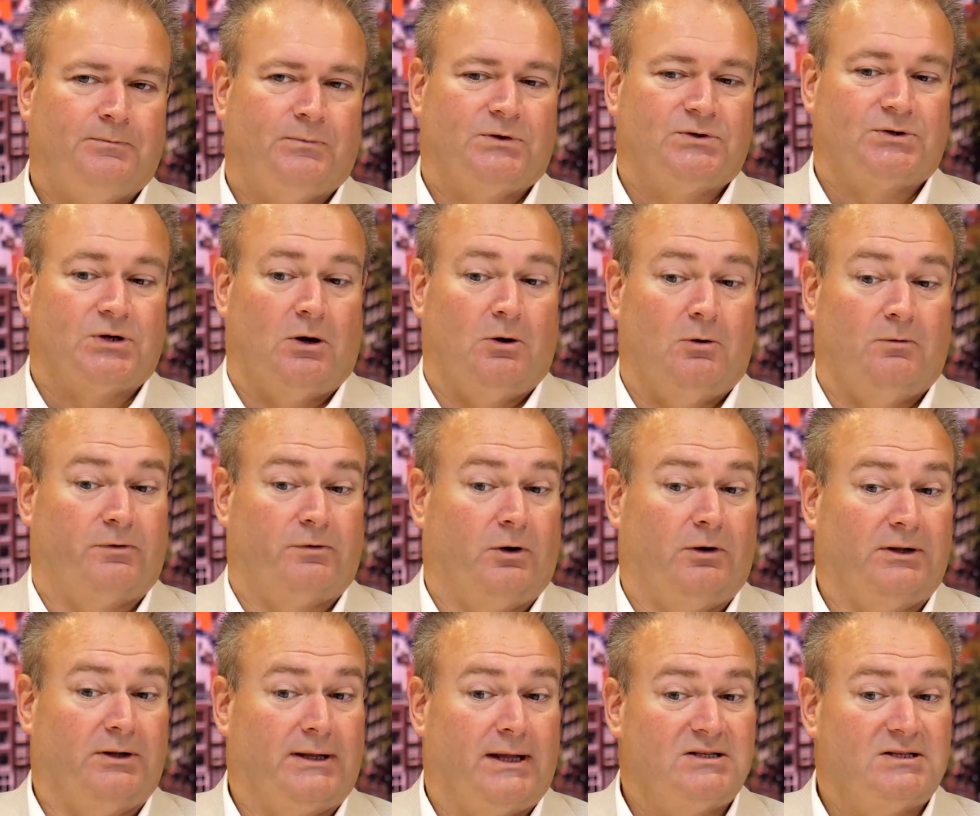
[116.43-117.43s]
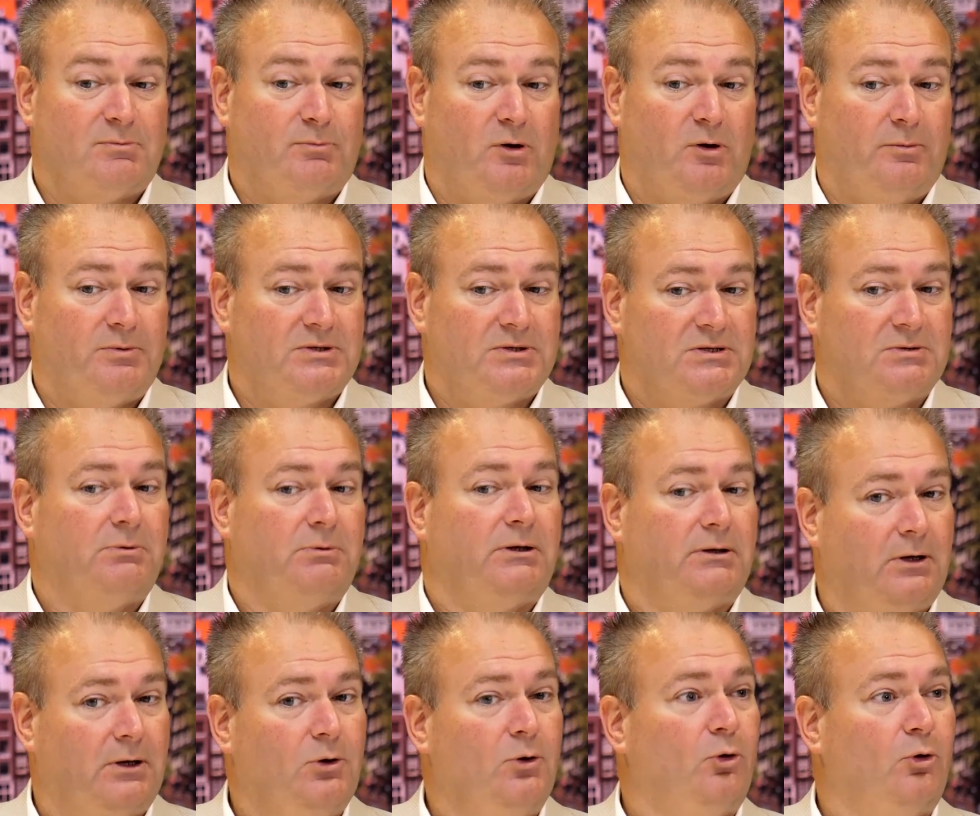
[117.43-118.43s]
So for all intents and purposes,
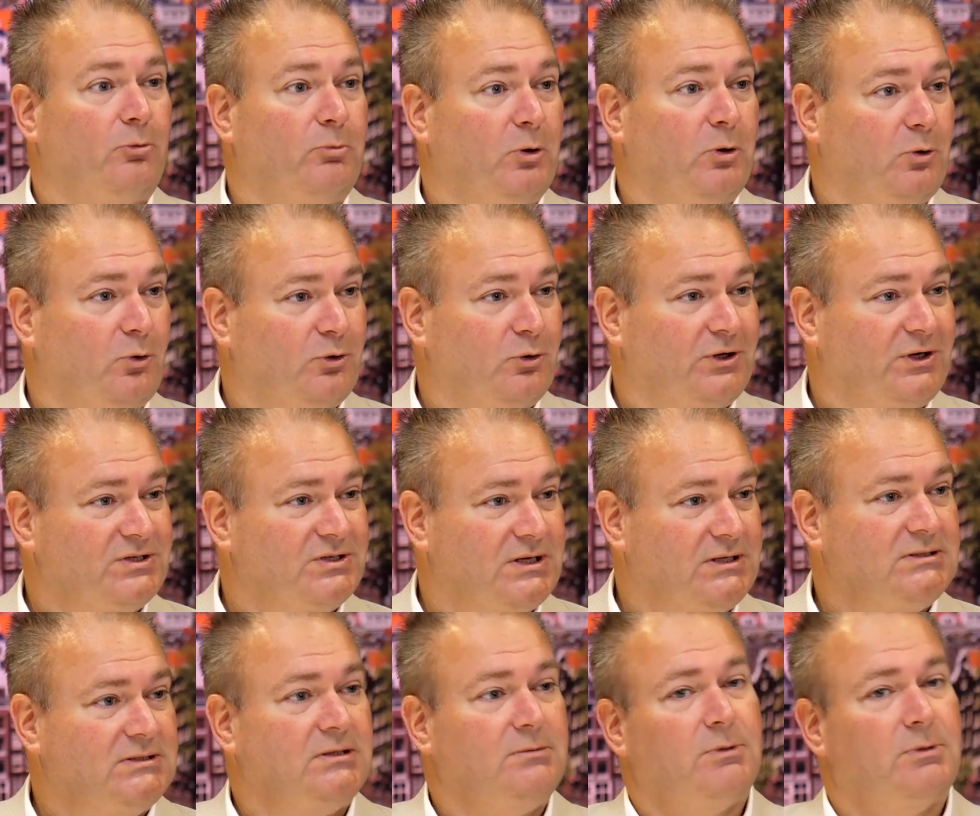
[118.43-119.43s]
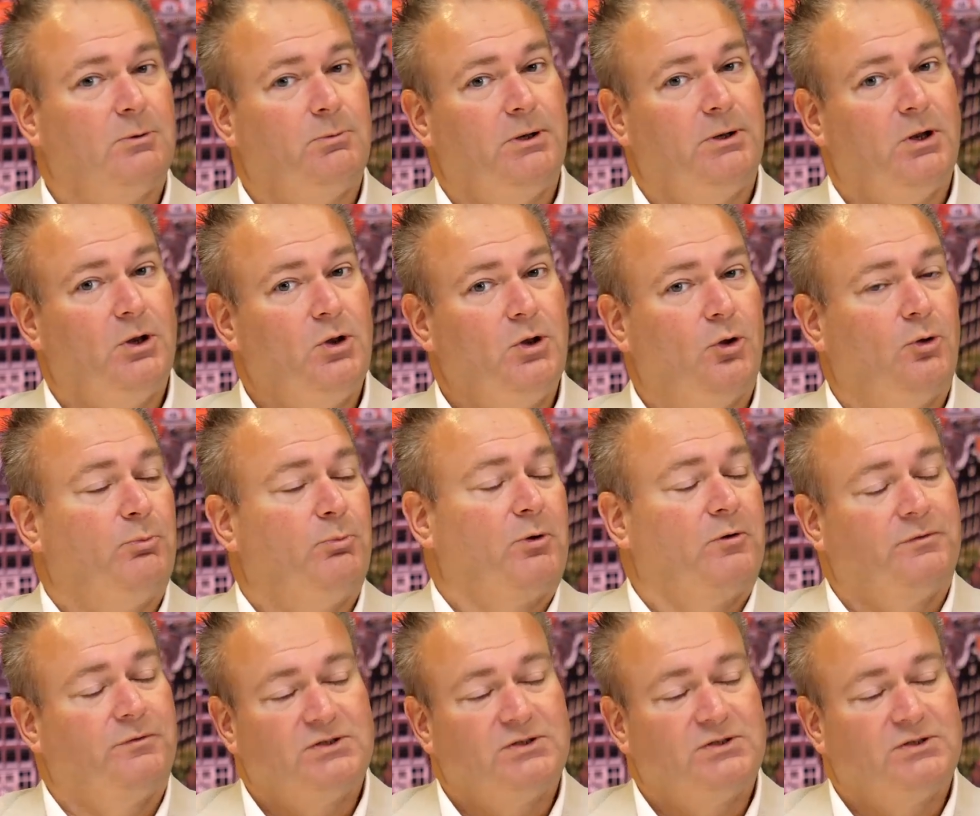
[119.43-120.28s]
we're a normal organization, but with a non-profit